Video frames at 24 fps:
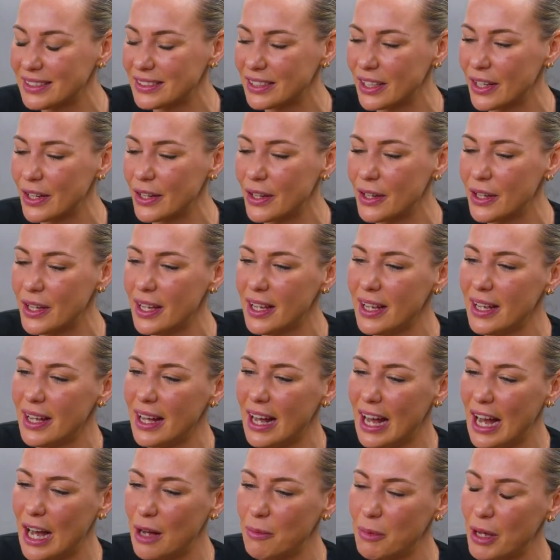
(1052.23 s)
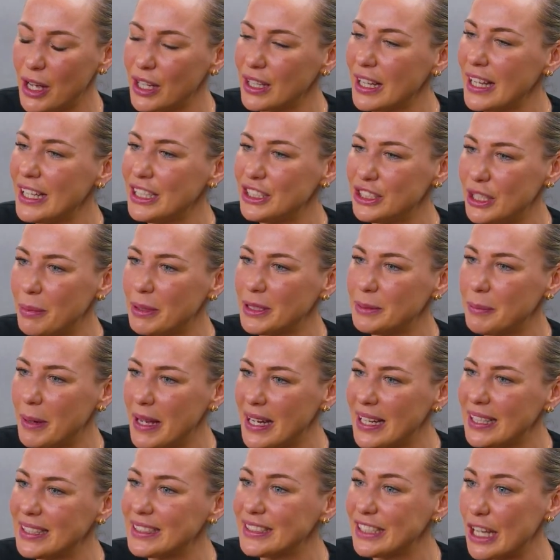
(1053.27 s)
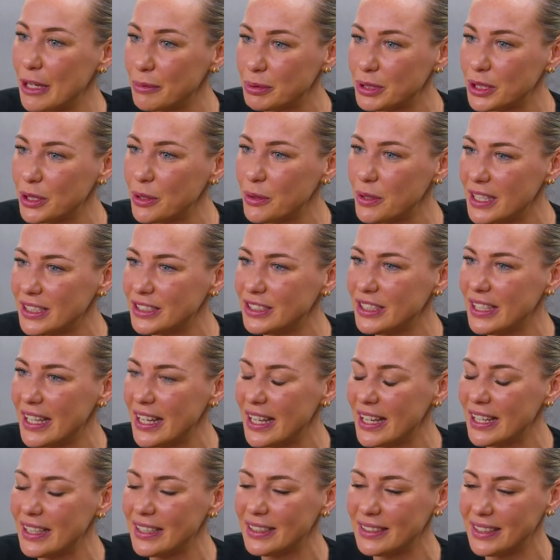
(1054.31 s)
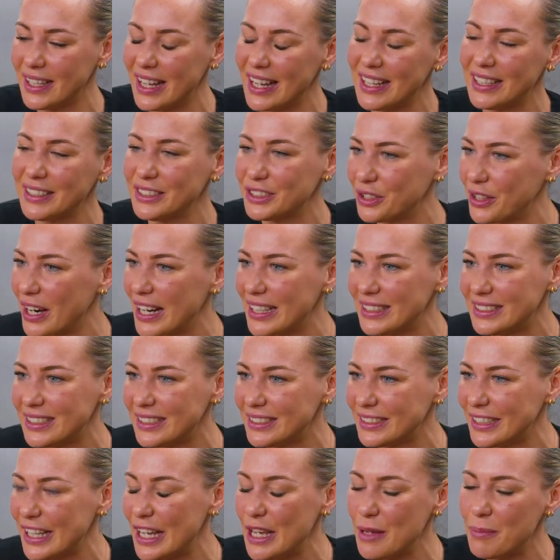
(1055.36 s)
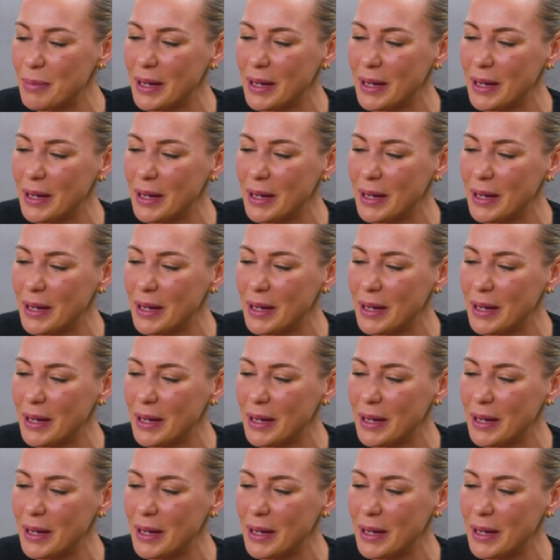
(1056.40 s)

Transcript: So her leadership has been exceptional this year, and it's great to see.